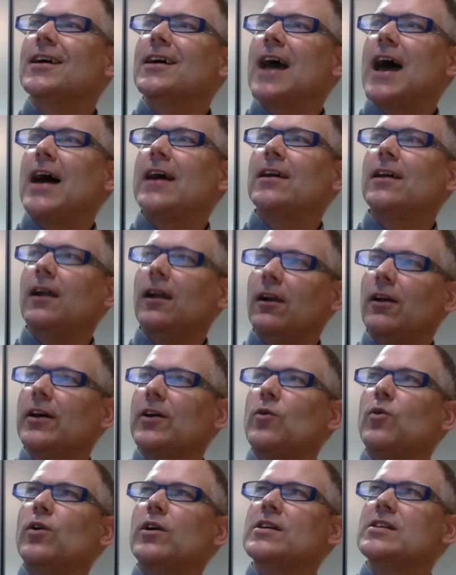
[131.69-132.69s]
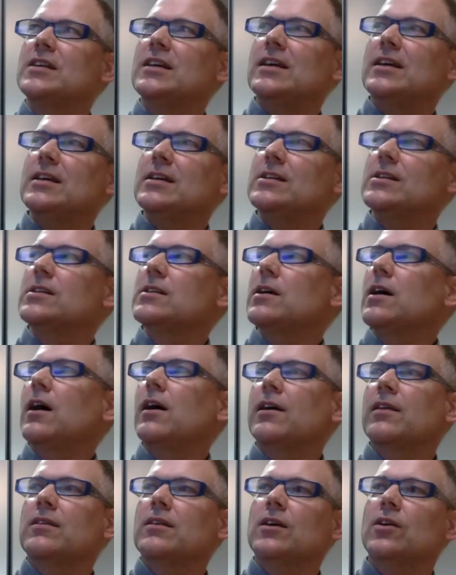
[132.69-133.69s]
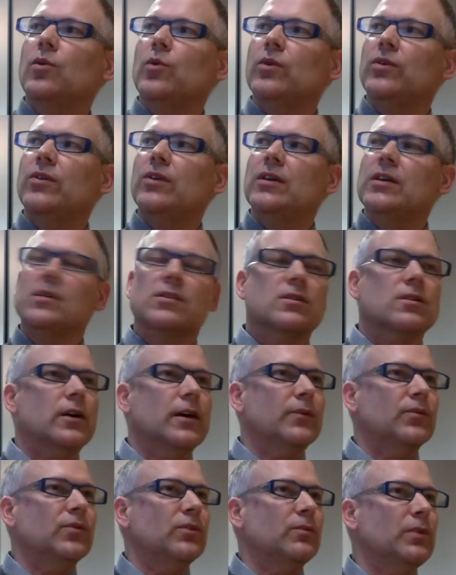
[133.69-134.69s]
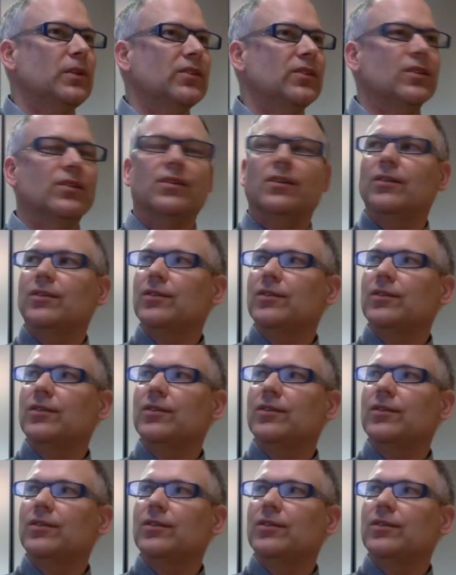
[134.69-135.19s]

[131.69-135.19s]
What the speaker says: And likewise it is, I think, with these types of businesses.